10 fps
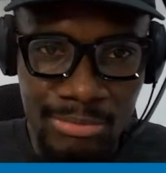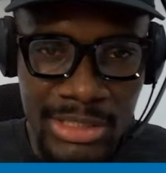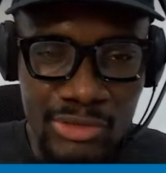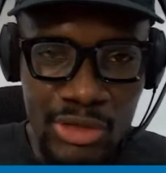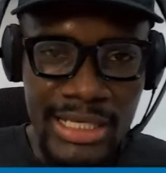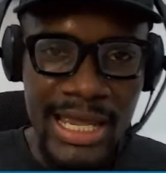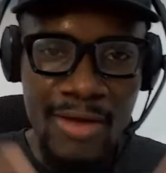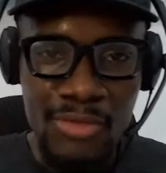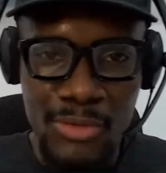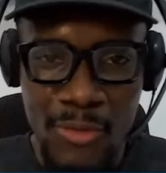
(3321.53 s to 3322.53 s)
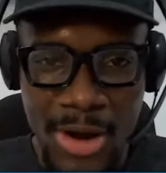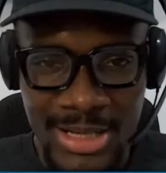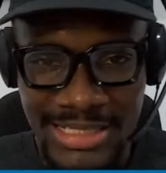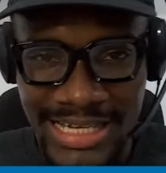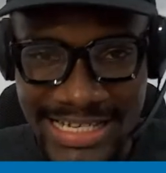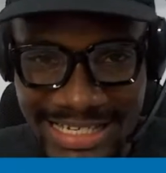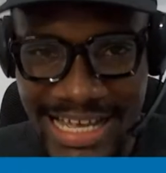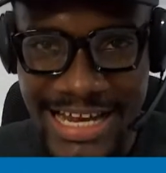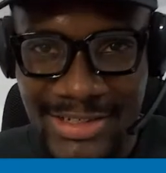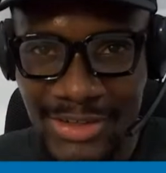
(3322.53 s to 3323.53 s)
literally everyone in the
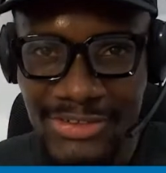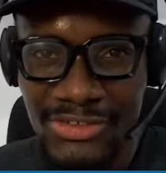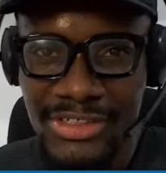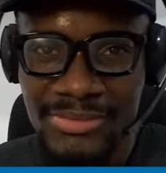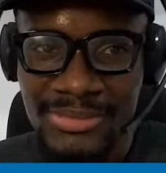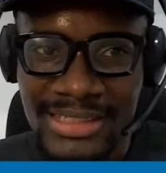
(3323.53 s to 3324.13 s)
industry